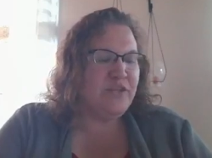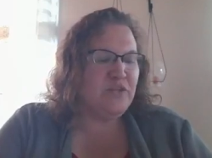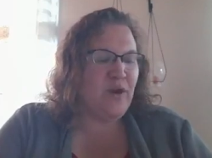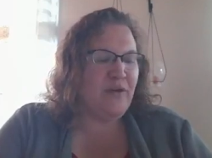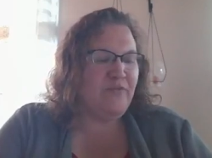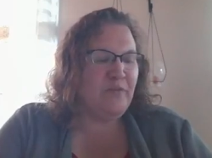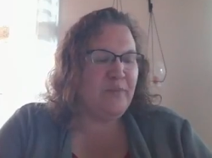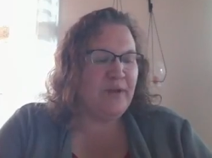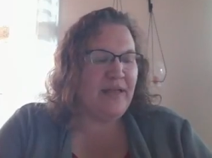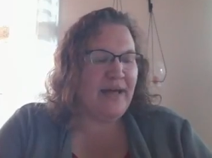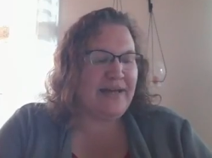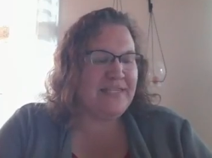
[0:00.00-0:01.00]
withdraw from a
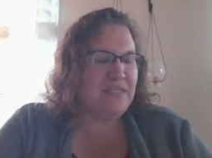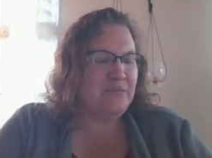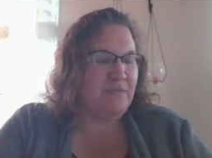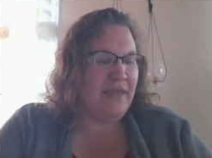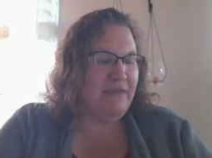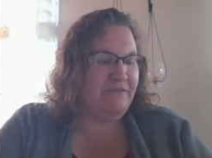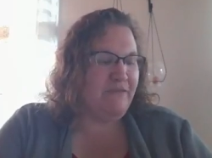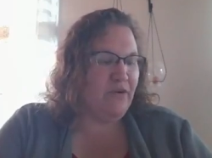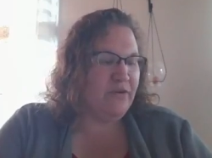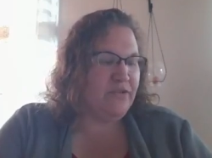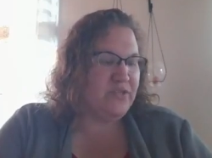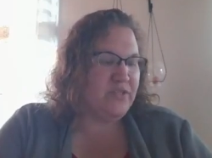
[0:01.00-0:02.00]
class is May
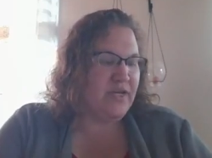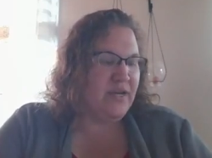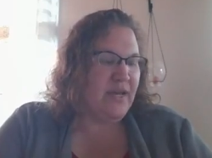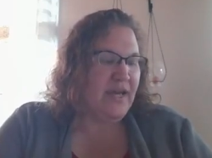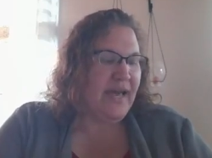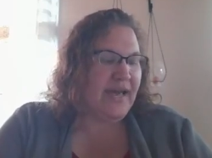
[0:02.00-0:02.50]
1st.